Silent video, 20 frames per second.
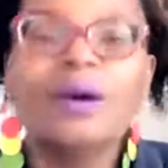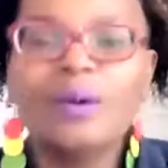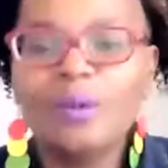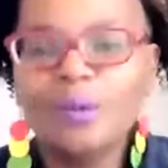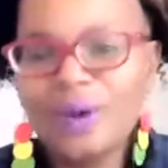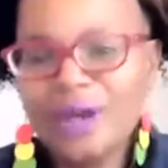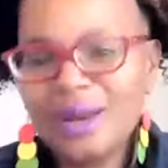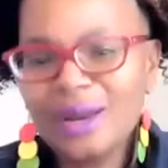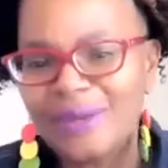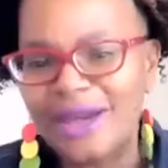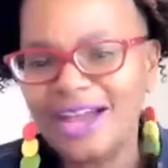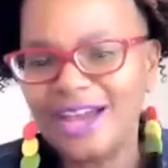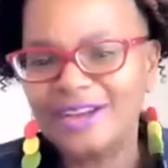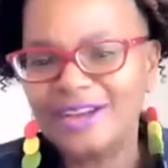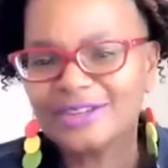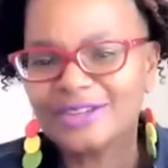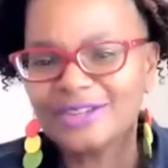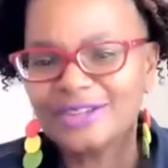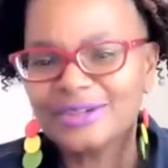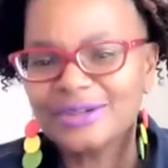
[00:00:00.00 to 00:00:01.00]
what am I
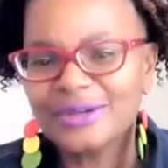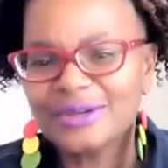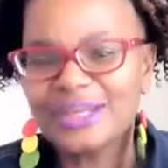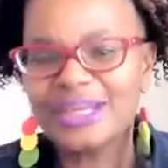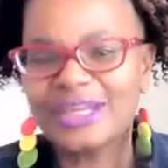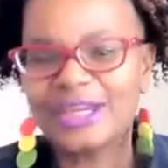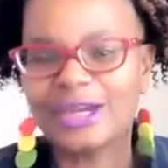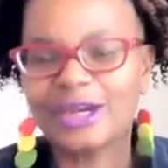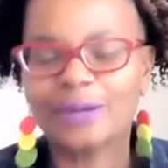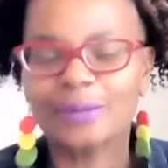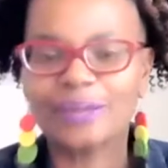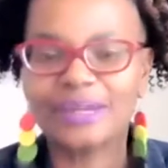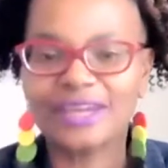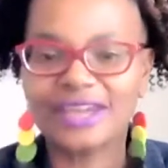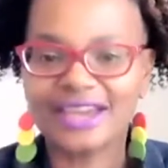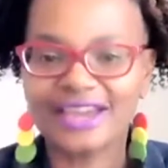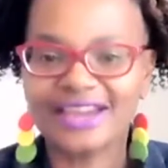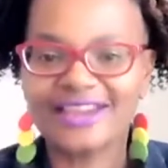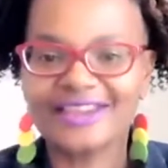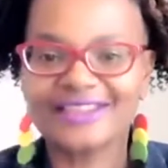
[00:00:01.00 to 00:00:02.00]
going to do here?
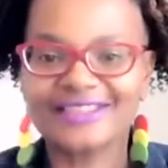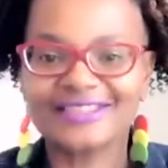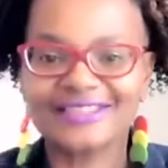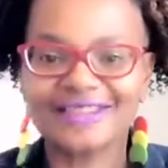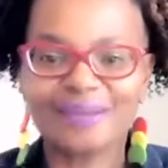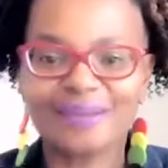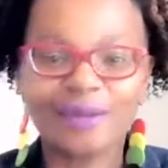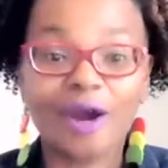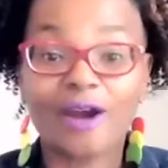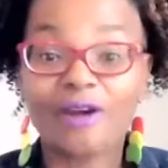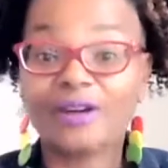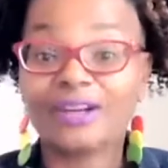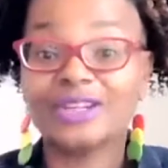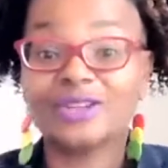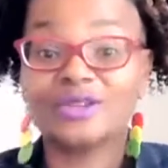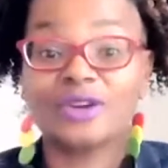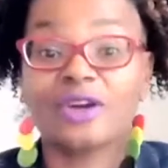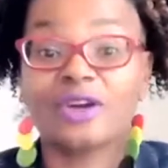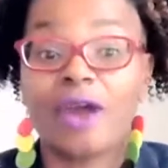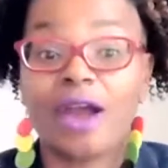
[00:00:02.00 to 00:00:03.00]
Because I'm already
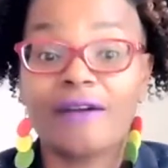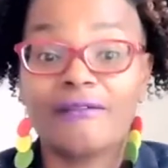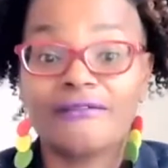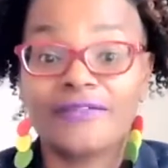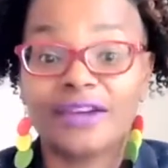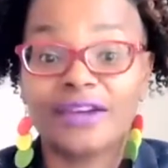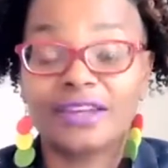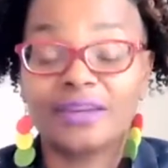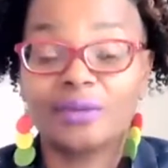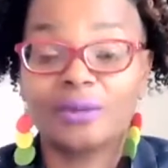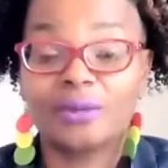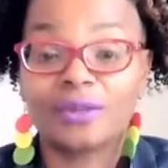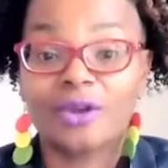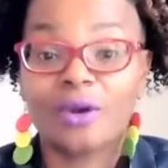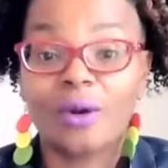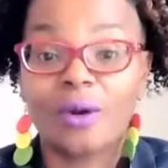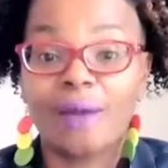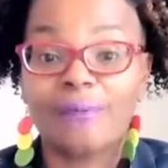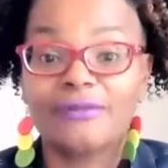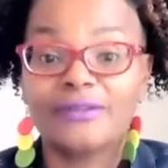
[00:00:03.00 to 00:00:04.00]
doing crowdfunding with
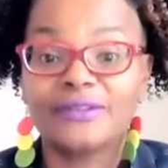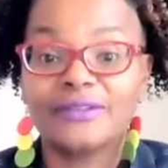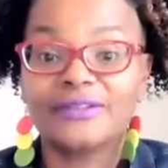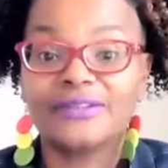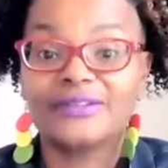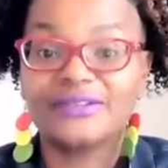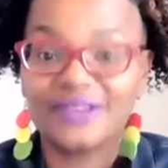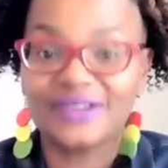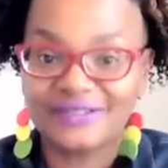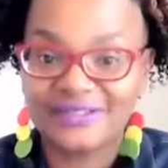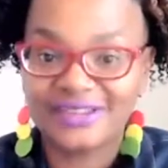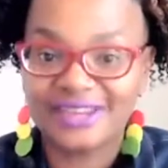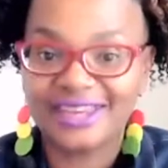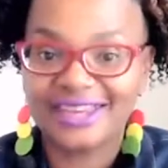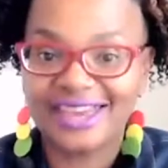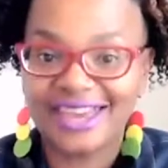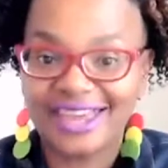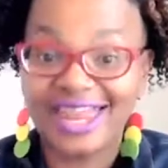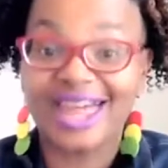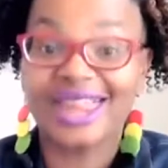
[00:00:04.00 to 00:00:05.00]
Co-op
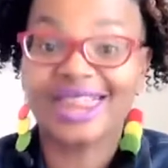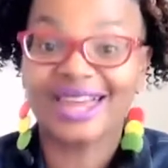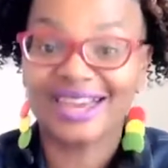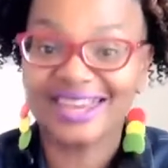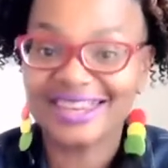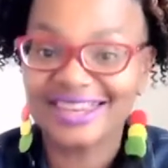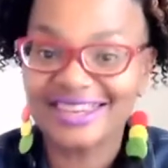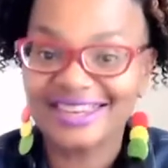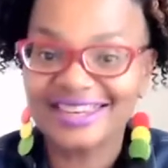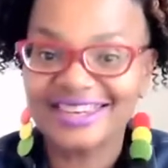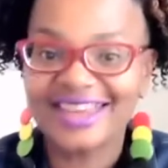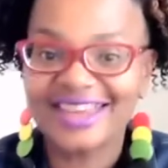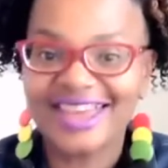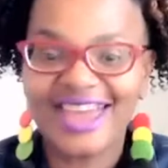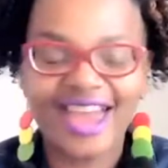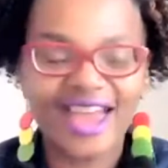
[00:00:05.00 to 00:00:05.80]
50/50, and I like it.